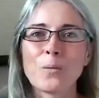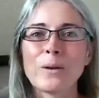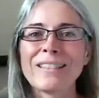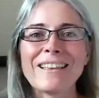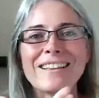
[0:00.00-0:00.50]

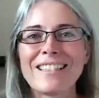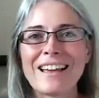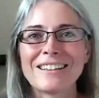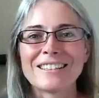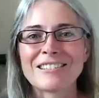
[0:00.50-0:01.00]
we
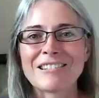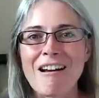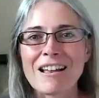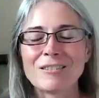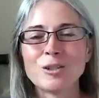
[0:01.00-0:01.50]
think that's
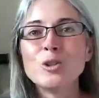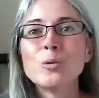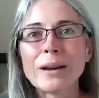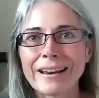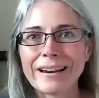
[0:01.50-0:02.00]
not
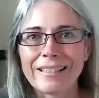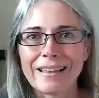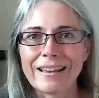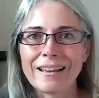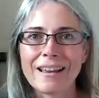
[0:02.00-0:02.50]
doing
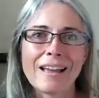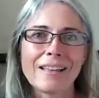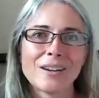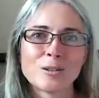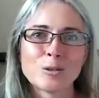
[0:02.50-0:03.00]
anything.
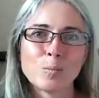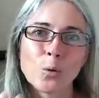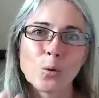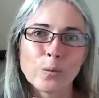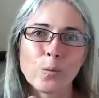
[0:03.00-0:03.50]
And there's
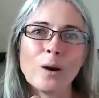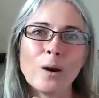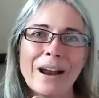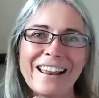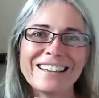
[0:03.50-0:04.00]
more than
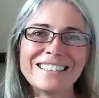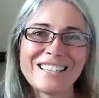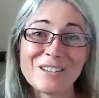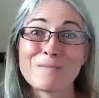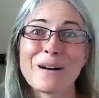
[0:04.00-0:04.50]
one way
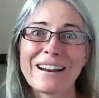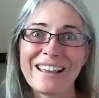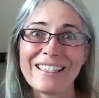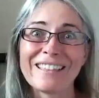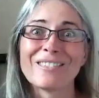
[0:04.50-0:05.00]
into your
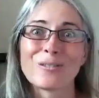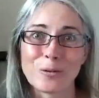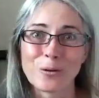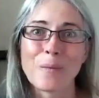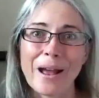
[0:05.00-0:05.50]
body than
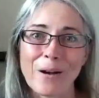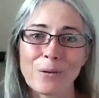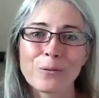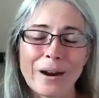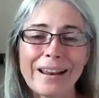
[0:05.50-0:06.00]
through your
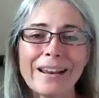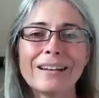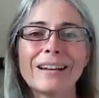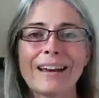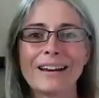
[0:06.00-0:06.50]
mouth,
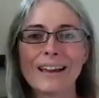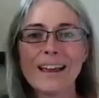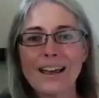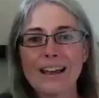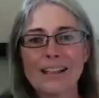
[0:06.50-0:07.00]
right? Like,
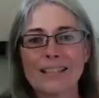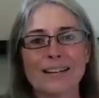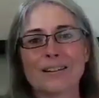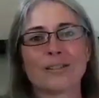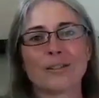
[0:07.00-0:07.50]

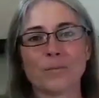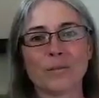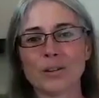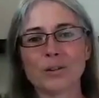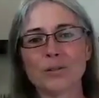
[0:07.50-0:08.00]

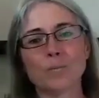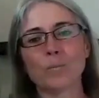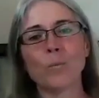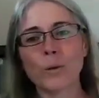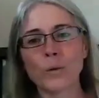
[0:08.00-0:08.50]
there's
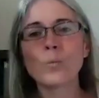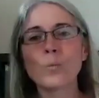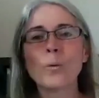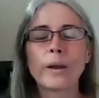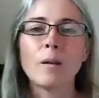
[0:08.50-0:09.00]
more
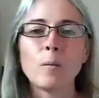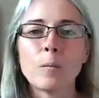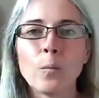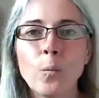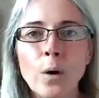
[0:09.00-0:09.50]
than
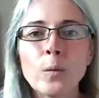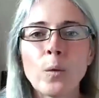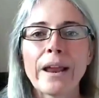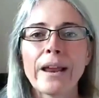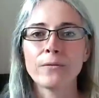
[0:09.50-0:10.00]

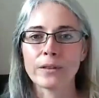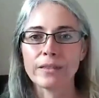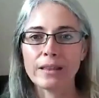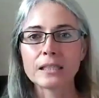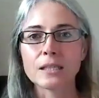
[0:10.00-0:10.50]
one way
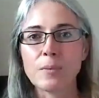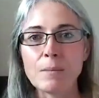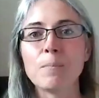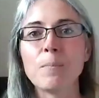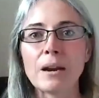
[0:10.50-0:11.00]
for things to
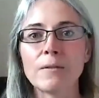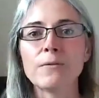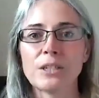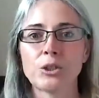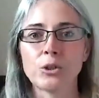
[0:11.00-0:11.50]
be
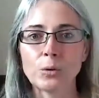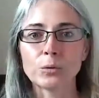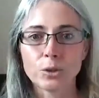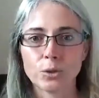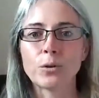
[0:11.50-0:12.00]

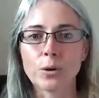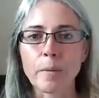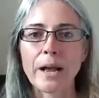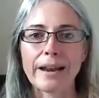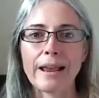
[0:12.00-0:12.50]
beneficial to
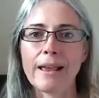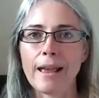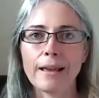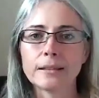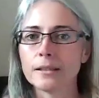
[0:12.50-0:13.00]
your
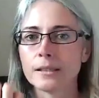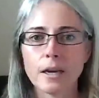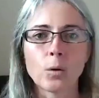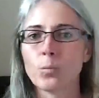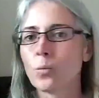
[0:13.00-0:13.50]
body,
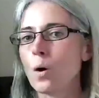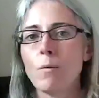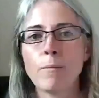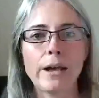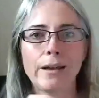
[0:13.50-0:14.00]
and
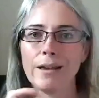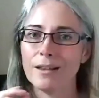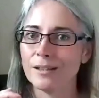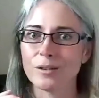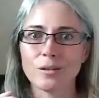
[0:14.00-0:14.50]
aroma
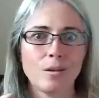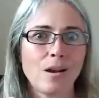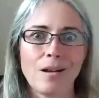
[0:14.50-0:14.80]
is